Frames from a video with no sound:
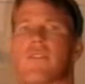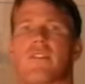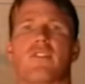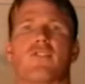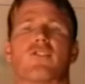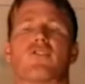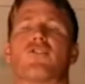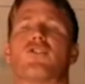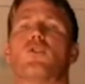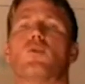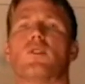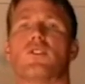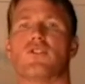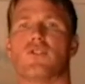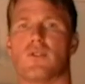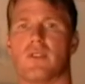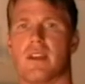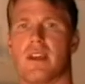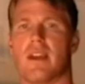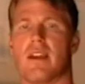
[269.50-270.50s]
Then just do what
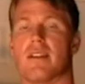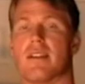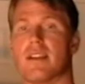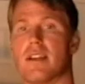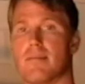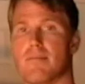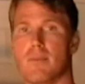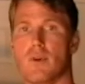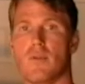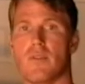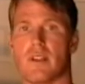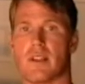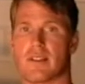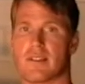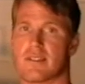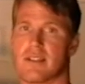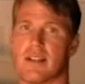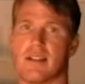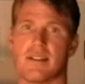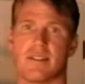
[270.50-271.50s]
you can. Get moving.
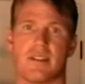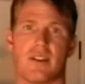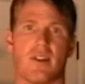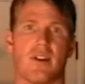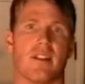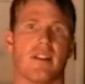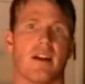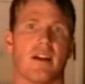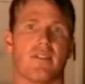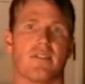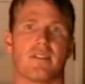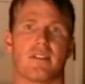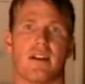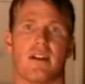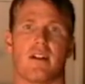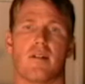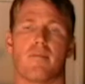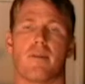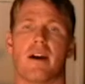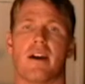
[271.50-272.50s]
Sedentary
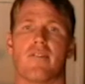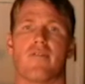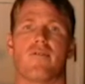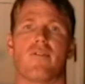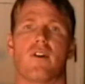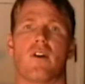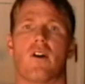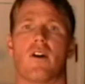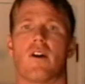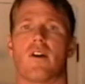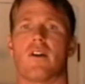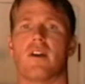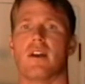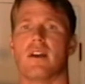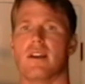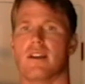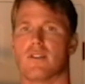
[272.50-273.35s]
lifestyle by far